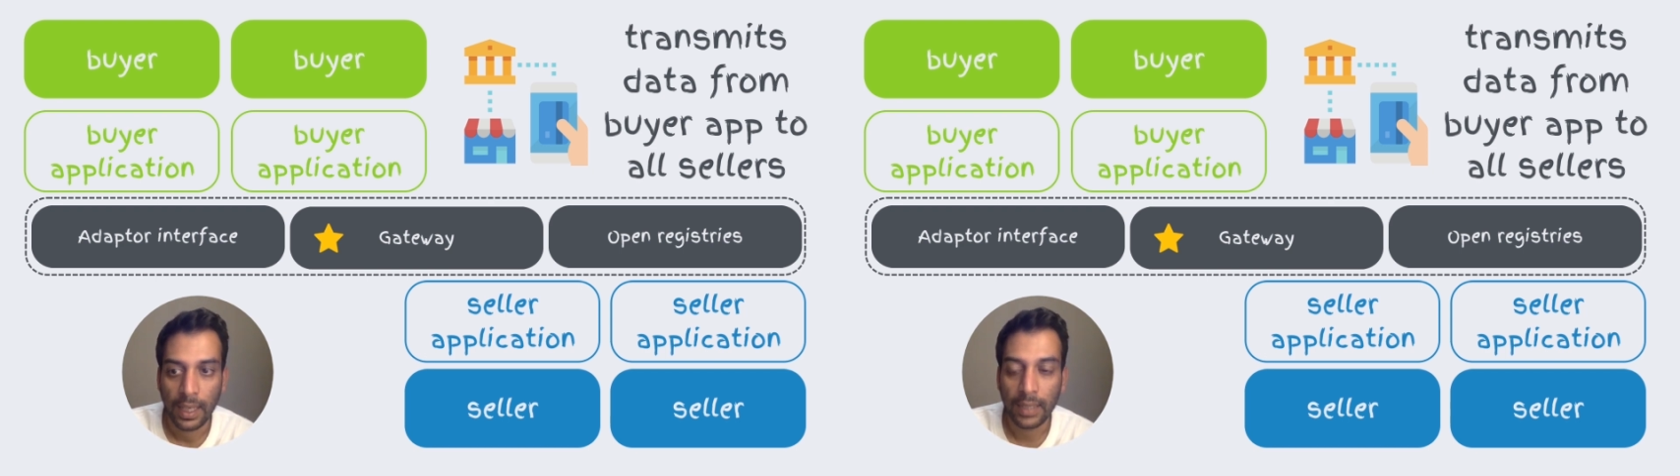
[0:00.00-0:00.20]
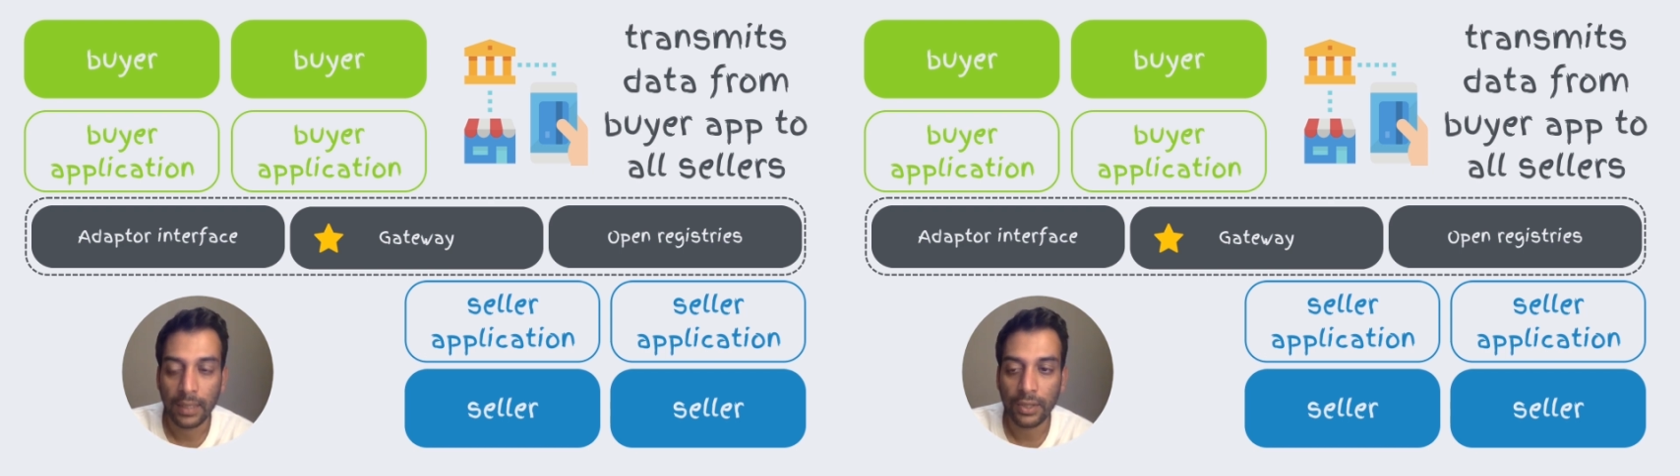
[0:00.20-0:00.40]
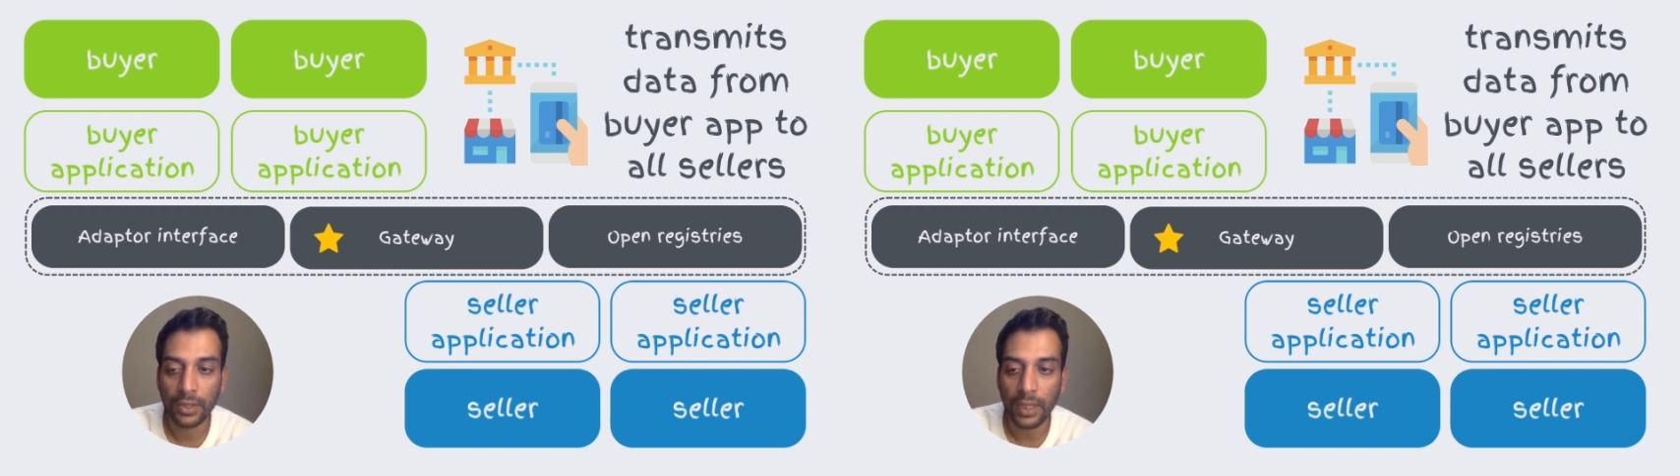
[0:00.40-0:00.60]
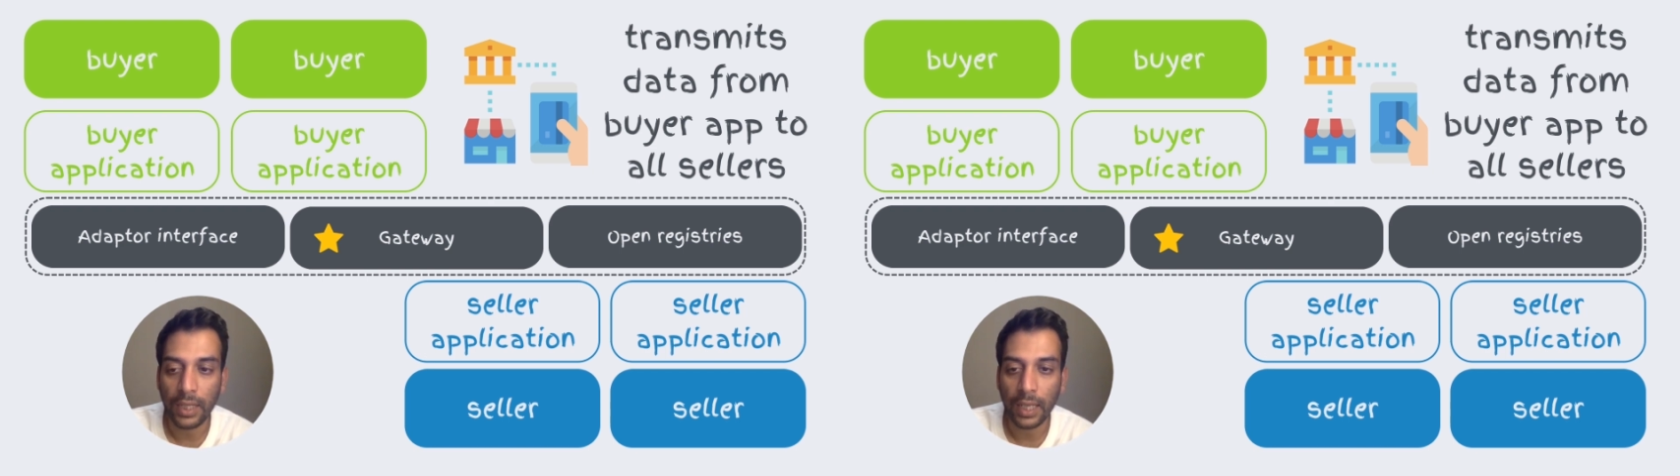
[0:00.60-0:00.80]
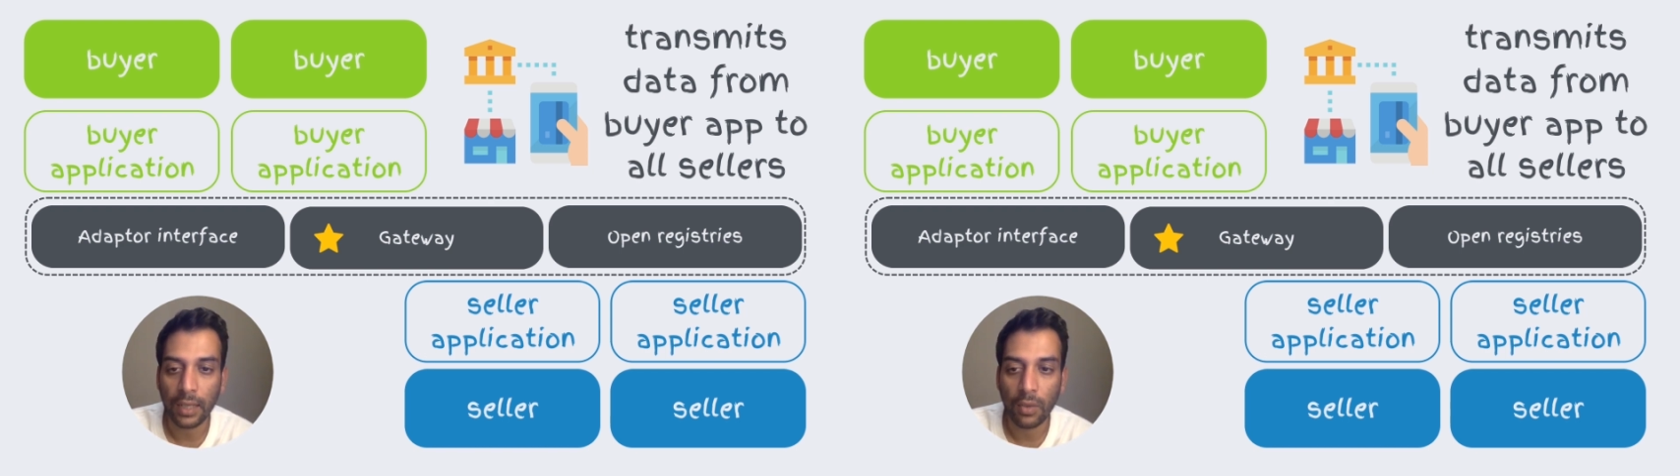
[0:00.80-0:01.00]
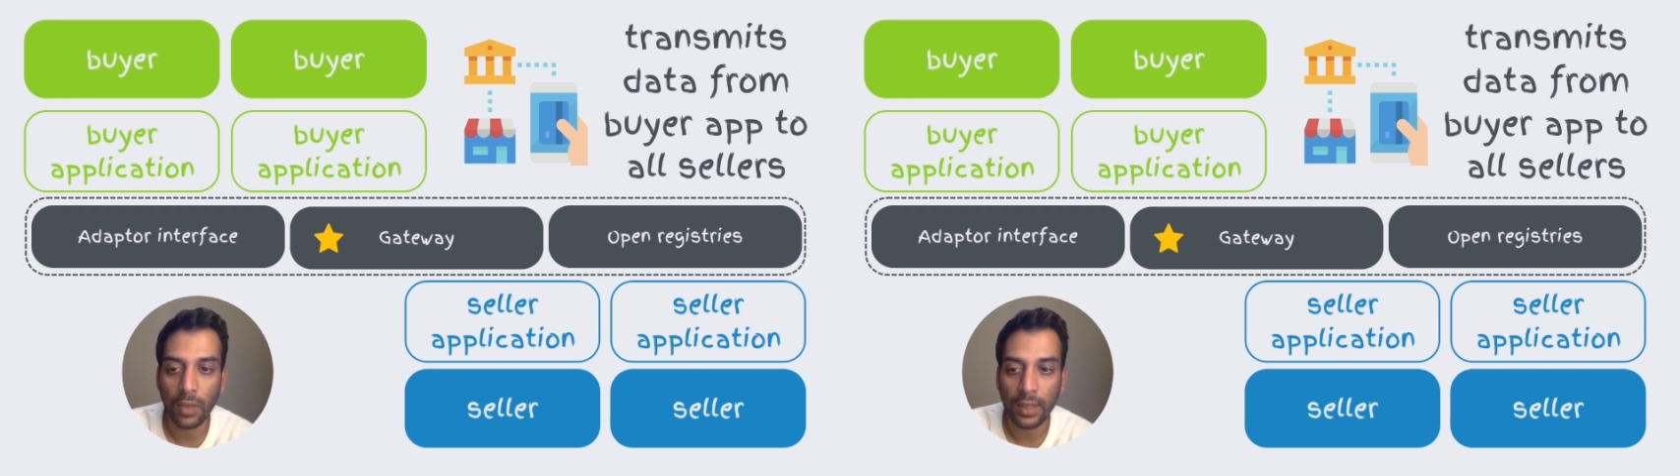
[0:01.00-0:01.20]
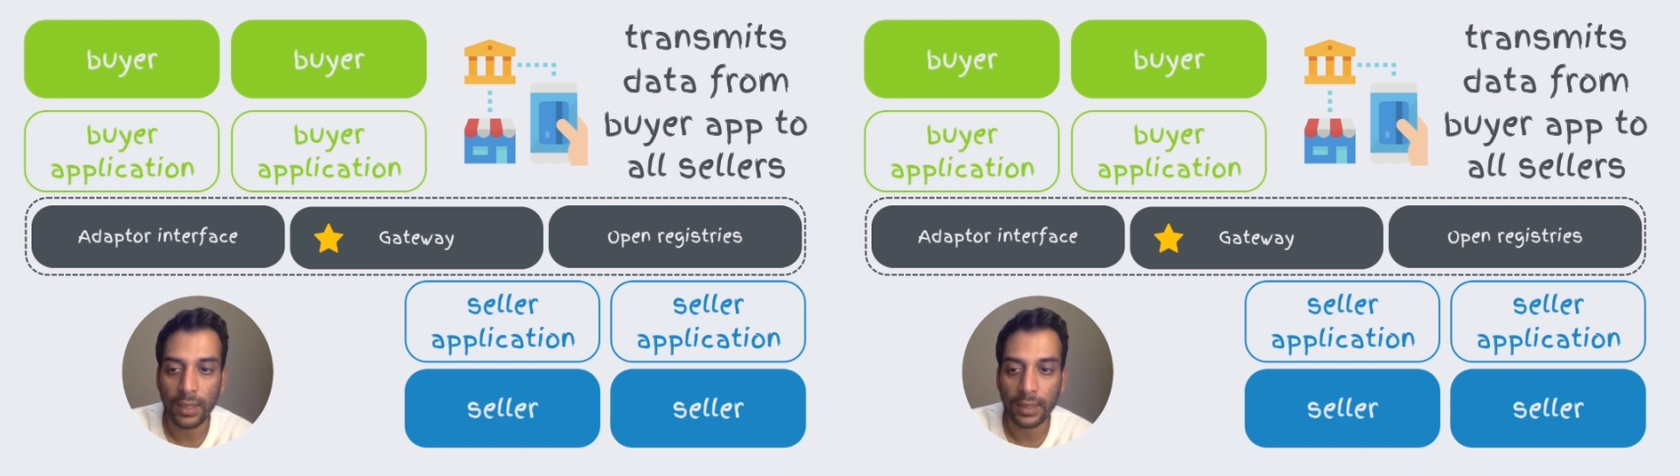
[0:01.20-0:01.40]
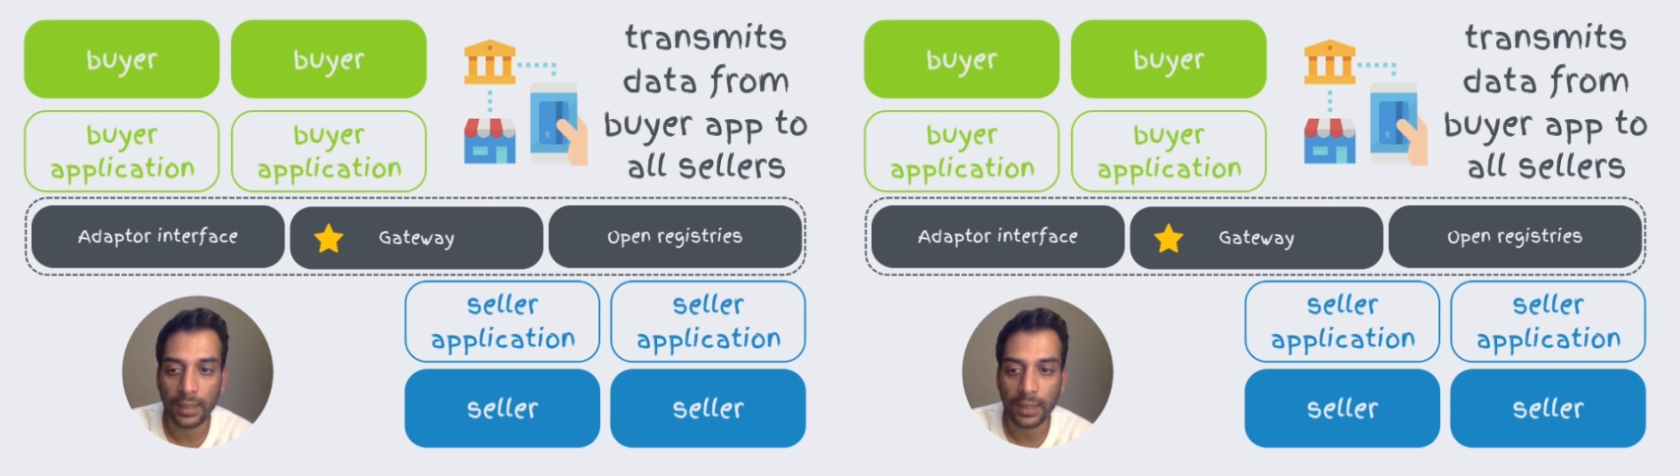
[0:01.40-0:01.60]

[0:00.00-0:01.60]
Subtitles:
And initially, ONDC